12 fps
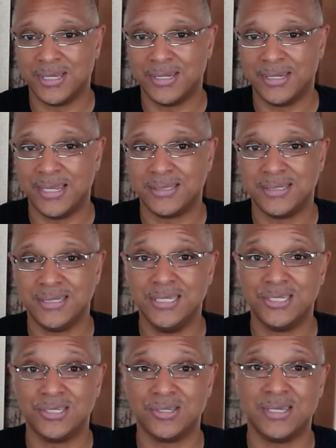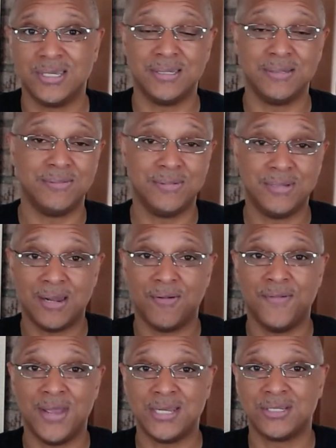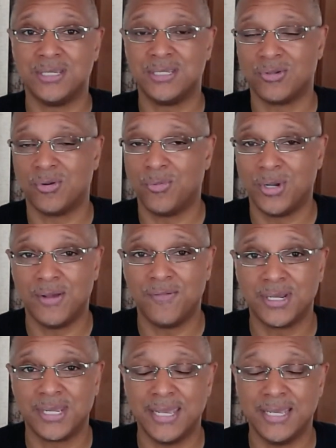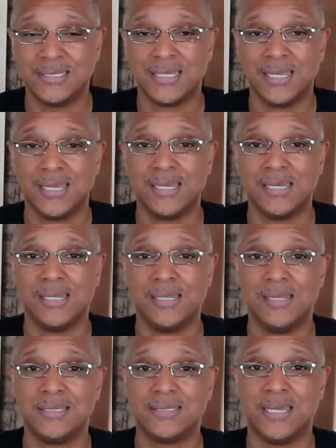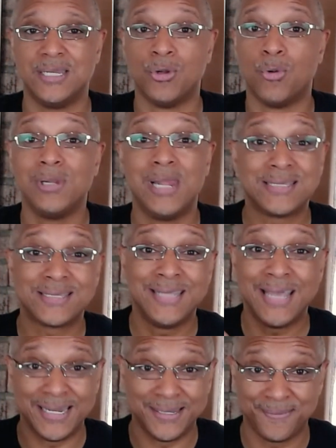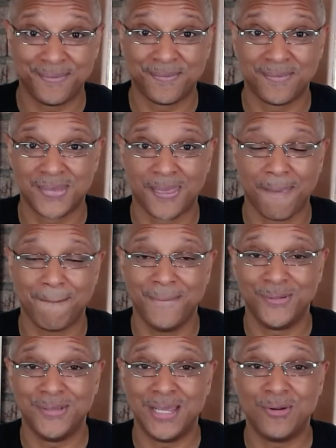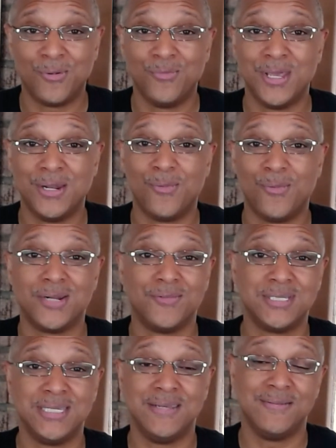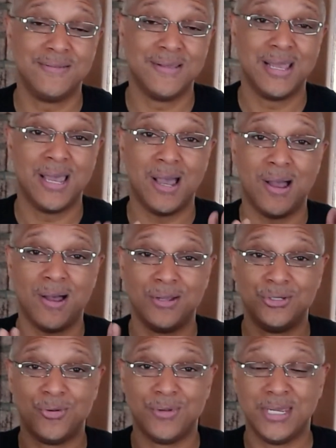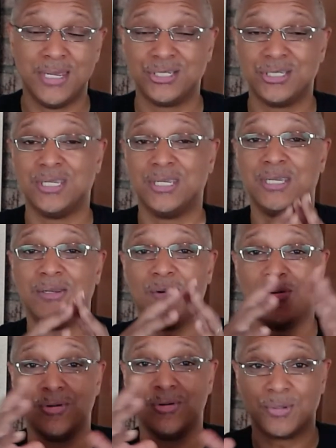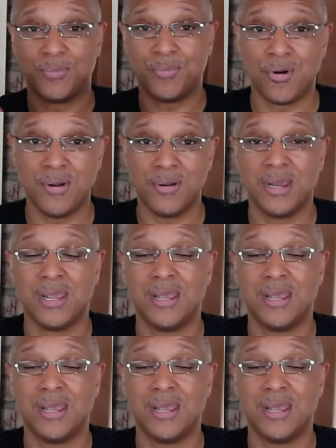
and that teach and that are evangelists or whatever the case, they say no less than. You know, they don't they don't want to receive a uh, donation or support